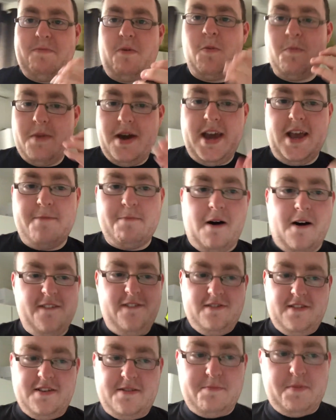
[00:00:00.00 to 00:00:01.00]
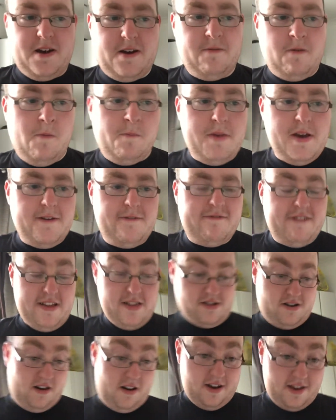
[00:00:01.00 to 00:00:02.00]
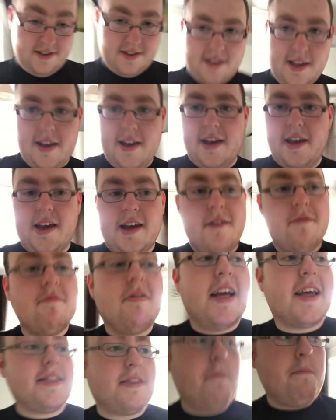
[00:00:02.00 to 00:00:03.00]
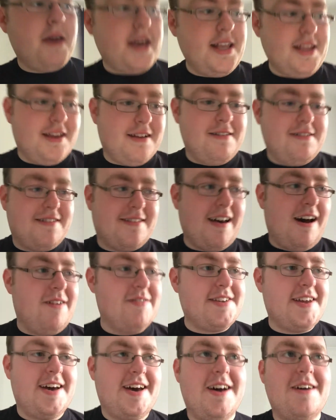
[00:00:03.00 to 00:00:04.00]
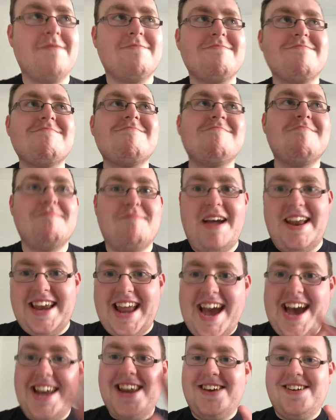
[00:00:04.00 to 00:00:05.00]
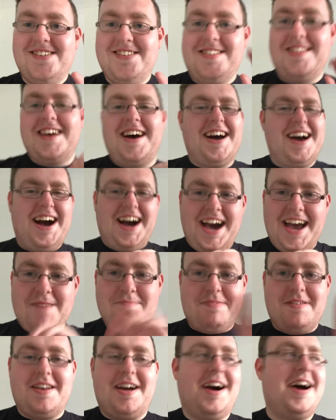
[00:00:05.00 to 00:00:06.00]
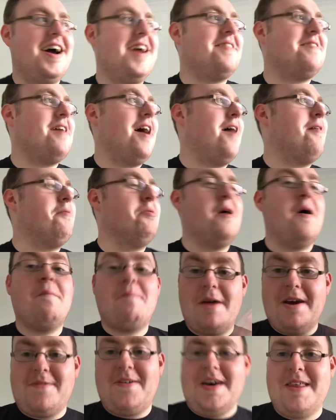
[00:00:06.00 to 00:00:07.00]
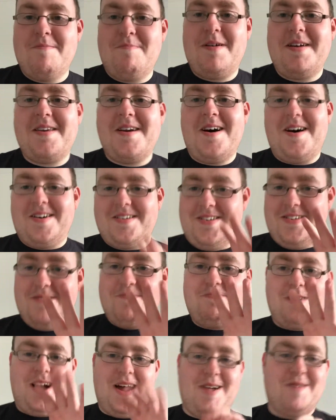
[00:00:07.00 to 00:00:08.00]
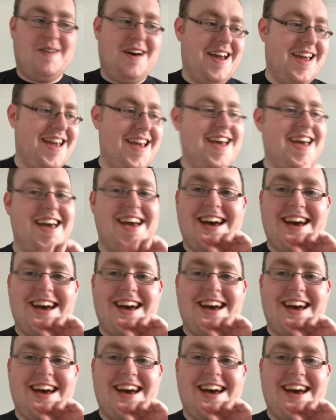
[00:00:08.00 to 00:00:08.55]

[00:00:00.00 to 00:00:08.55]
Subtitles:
Me. It's part from Despicable Me franchise, like the minions out there. Bananas. I'm not a big fan of bananas, by the way.